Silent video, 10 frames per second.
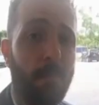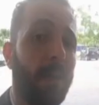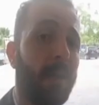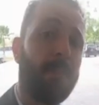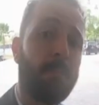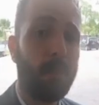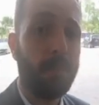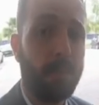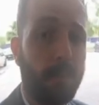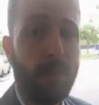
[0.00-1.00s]
the main
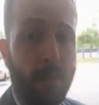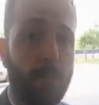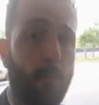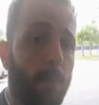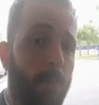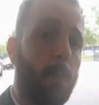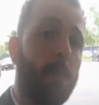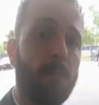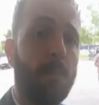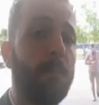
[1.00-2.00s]
building, of course,
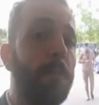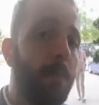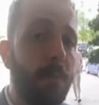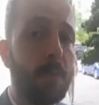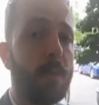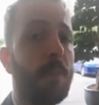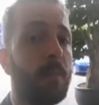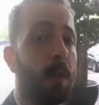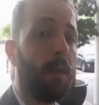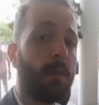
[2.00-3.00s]
one of the first
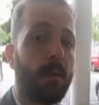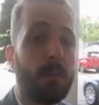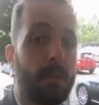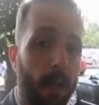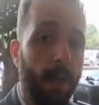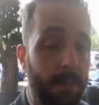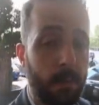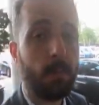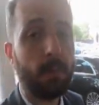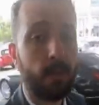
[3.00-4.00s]
things that staff,
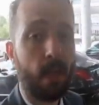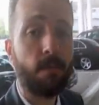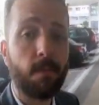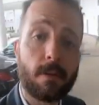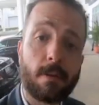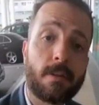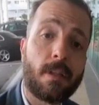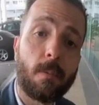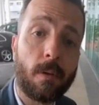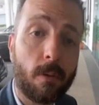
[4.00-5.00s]
students, and visitors
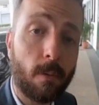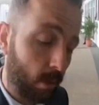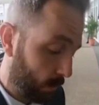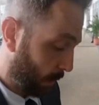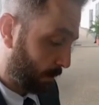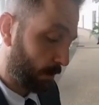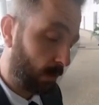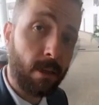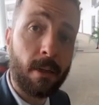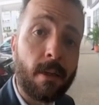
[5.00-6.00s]
they will do is
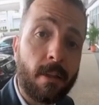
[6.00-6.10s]
actually